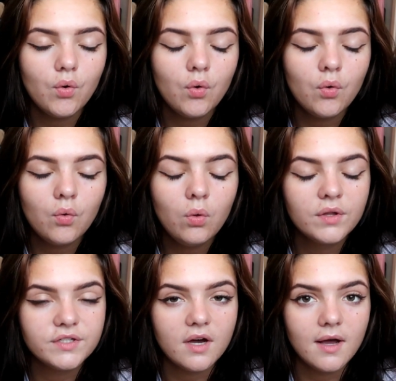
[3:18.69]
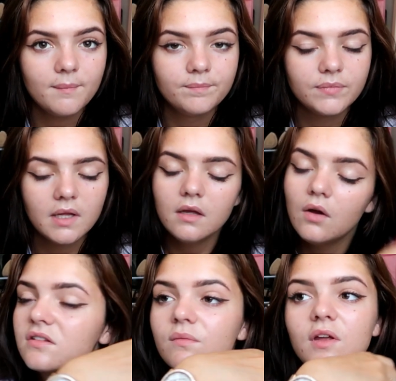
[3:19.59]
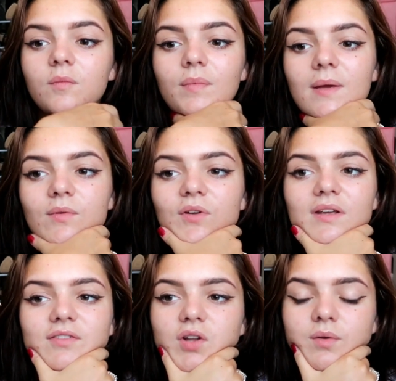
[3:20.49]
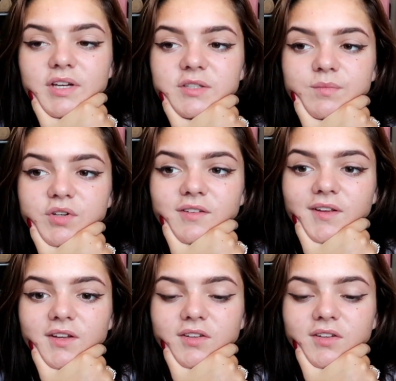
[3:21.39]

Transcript: all the time, and sometimes people don't even notice, because